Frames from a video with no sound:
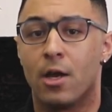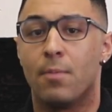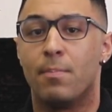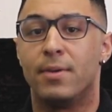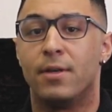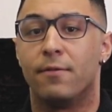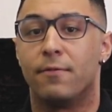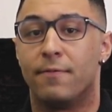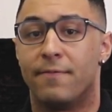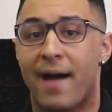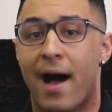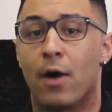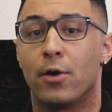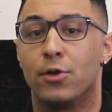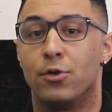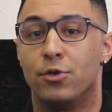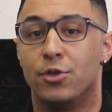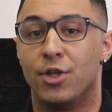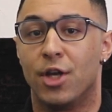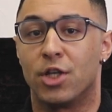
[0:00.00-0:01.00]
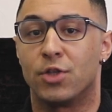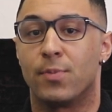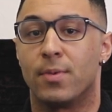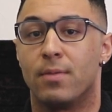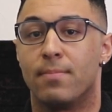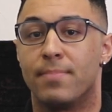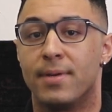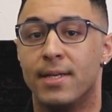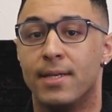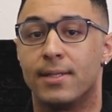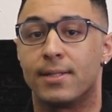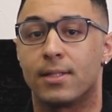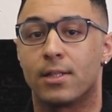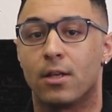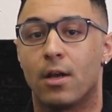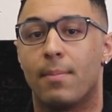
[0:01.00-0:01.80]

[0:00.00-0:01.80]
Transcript: be a value judgment piece